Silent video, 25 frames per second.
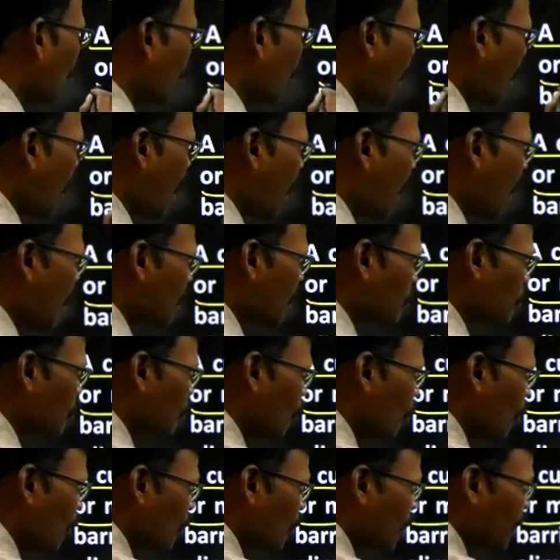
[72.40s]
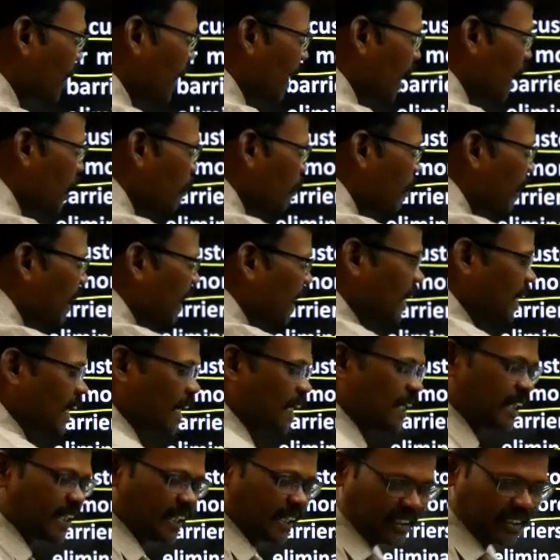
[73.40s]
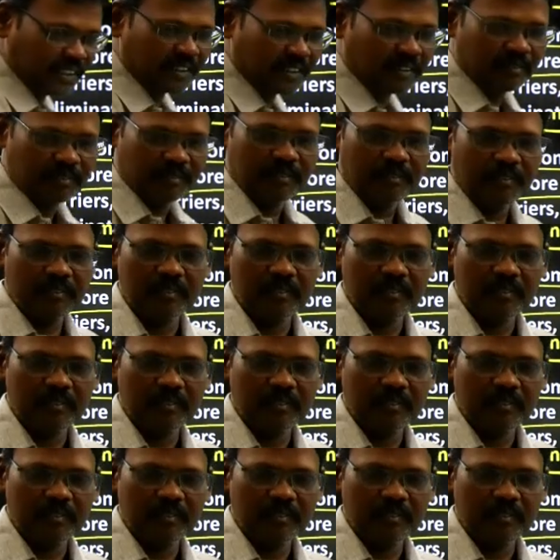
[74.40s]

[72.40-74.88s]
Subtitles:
or more neighboring countries.